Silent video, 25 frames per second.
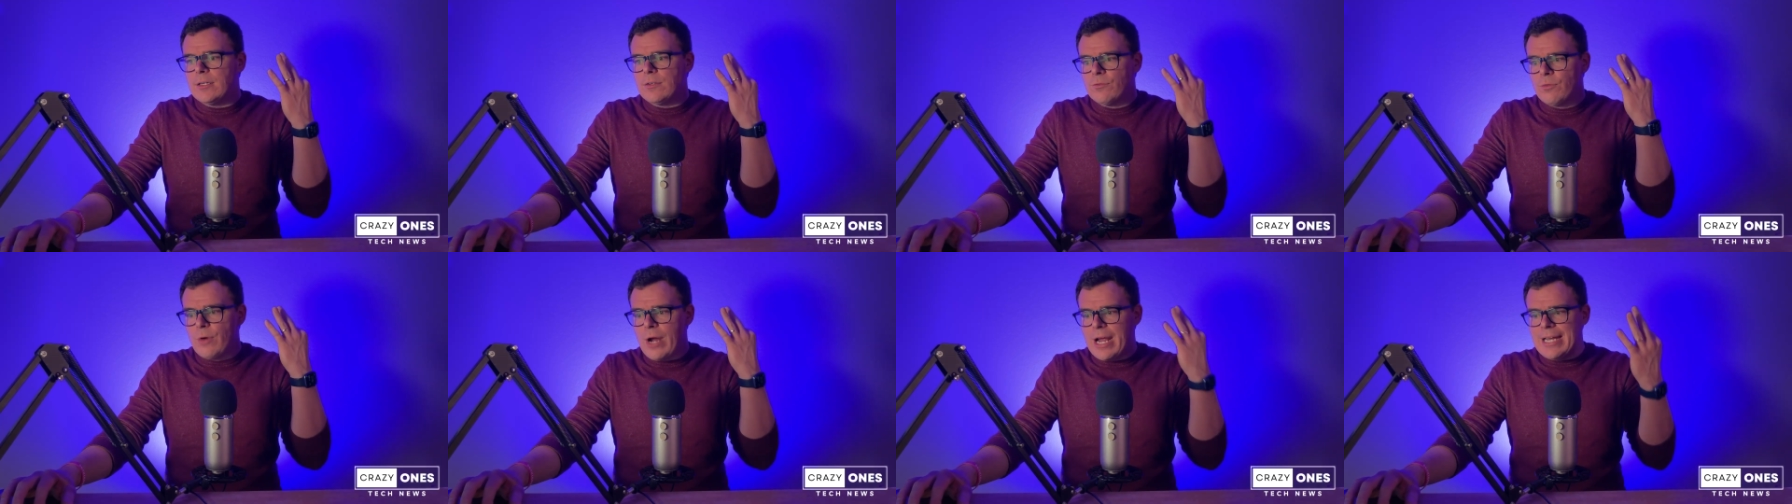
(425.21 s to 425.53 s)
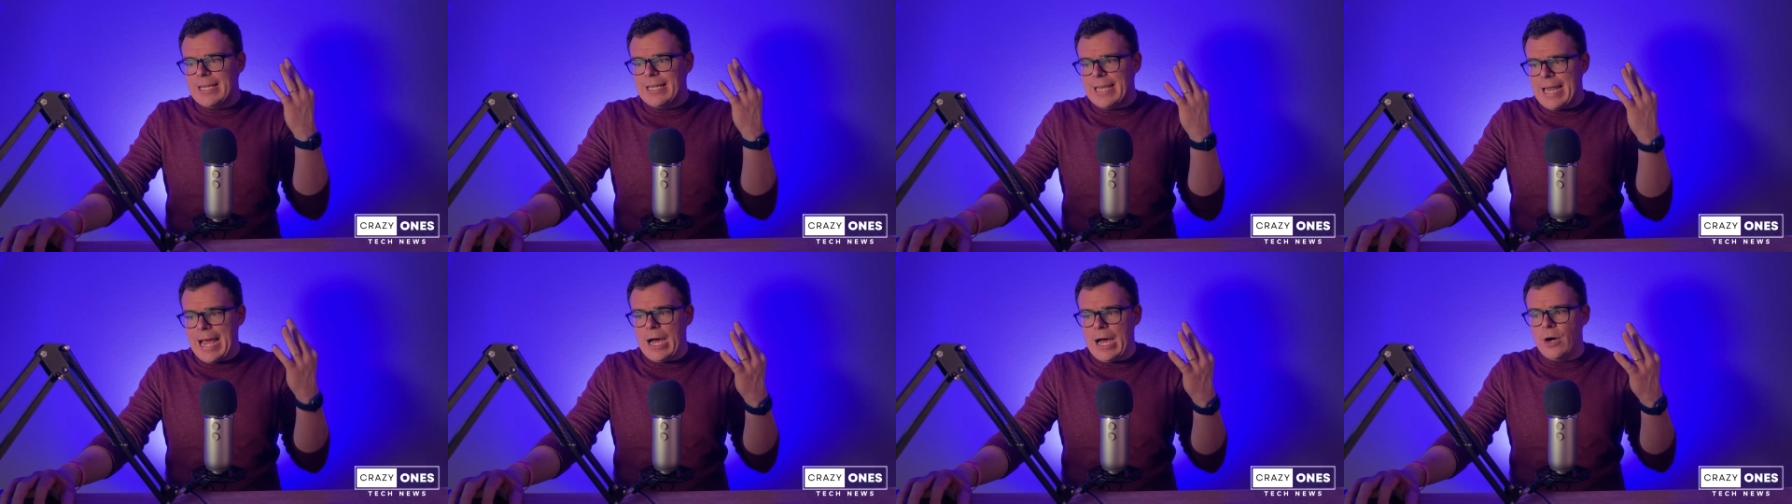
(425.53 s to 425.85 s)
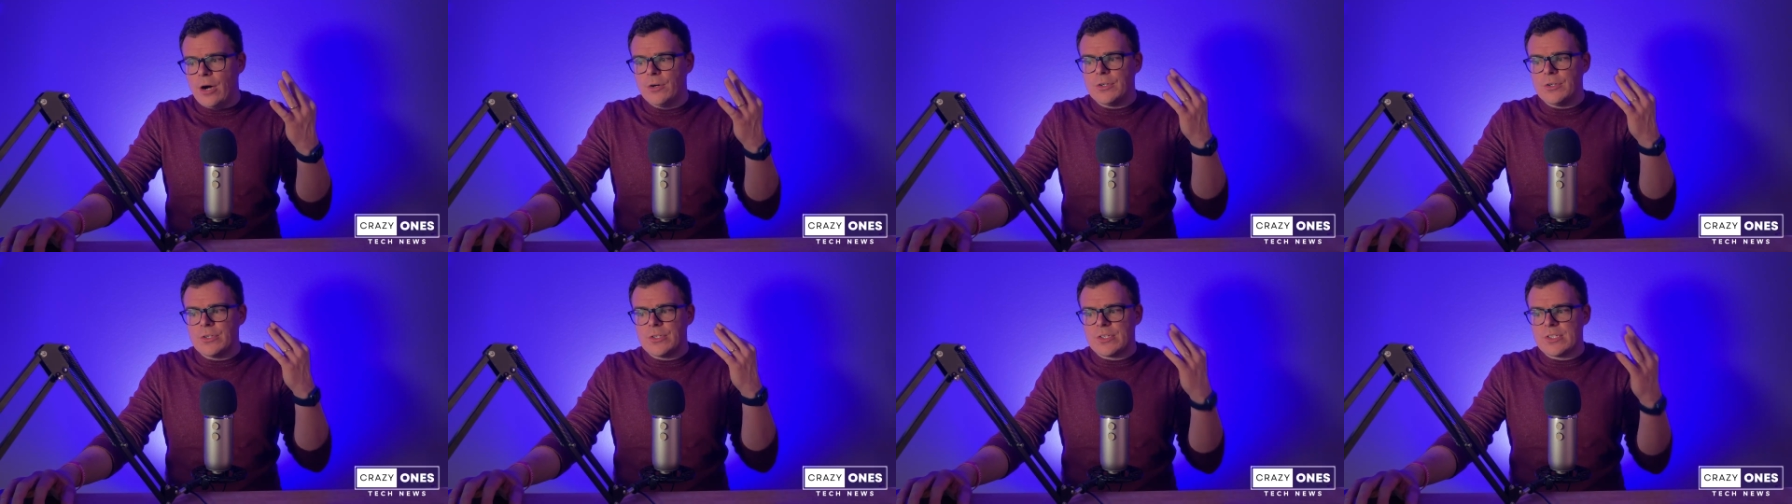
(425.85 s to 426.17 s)
right
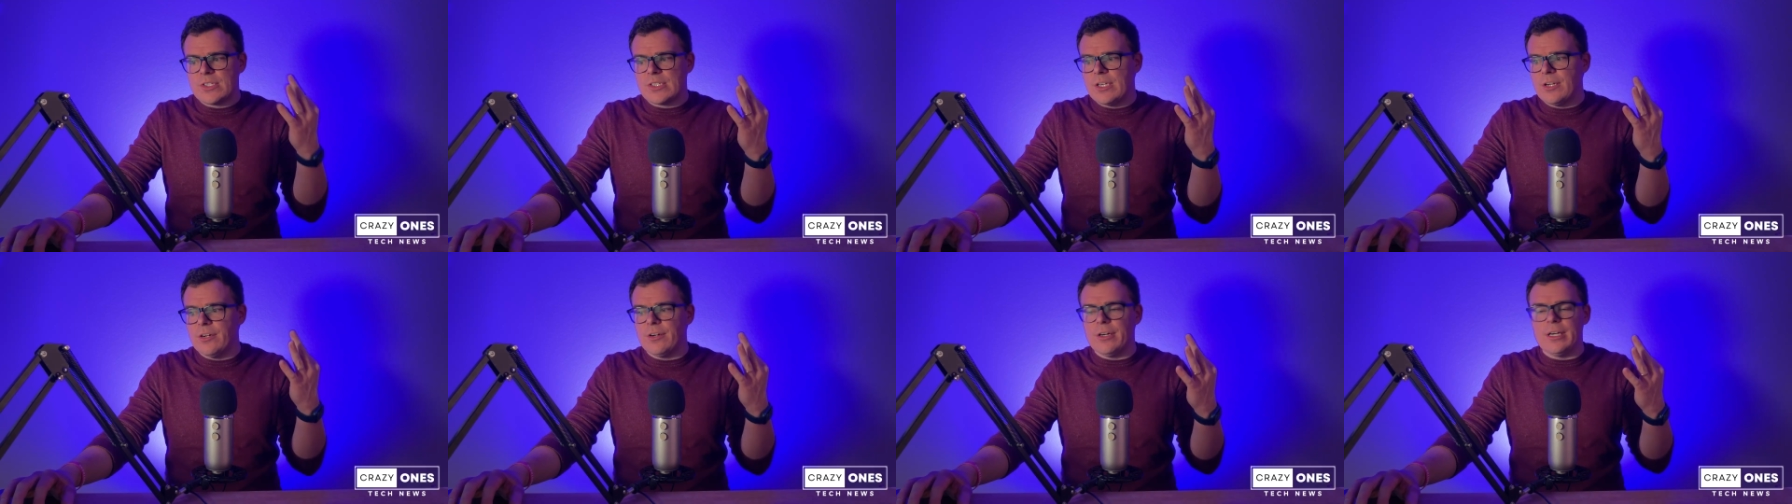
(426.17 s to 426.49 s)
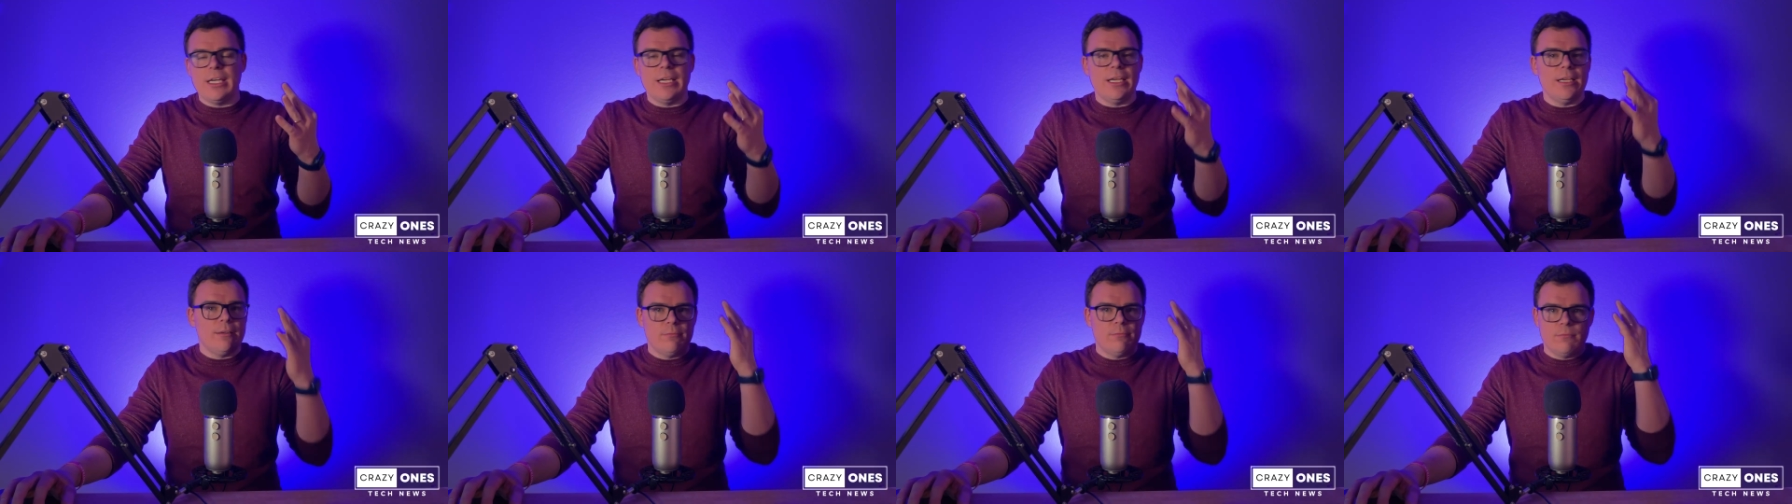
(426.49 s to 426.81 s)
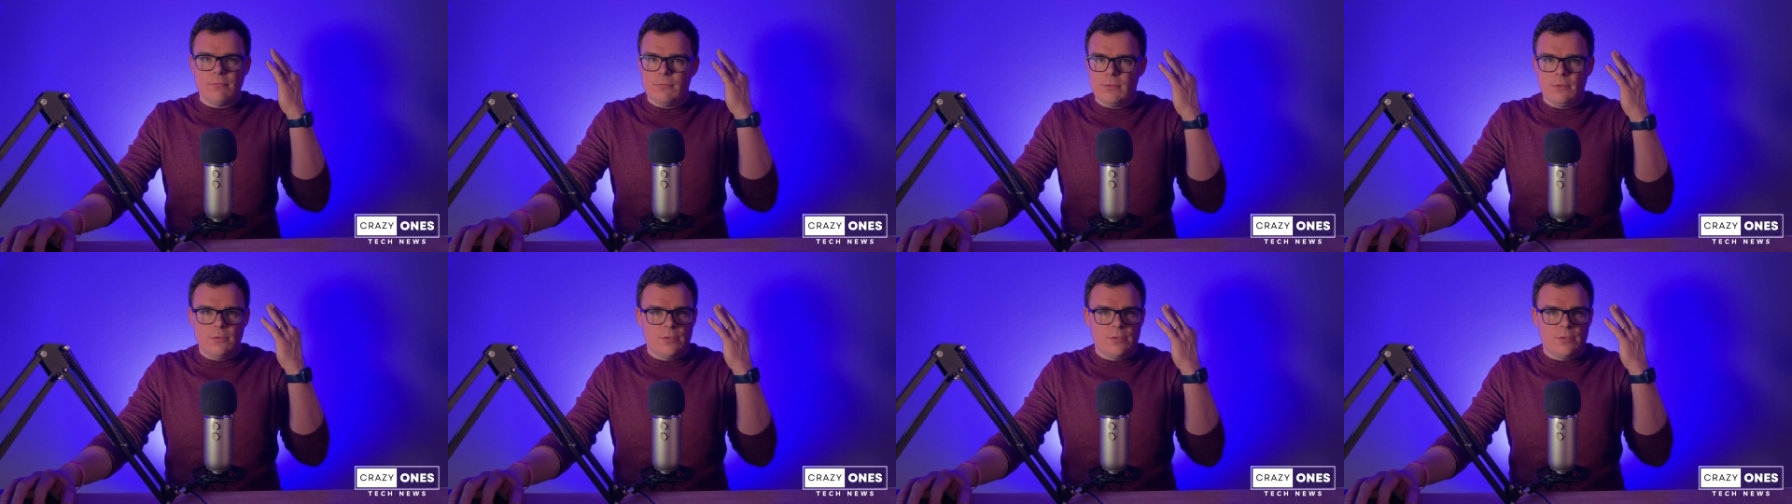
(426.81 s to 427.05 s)
now, Siri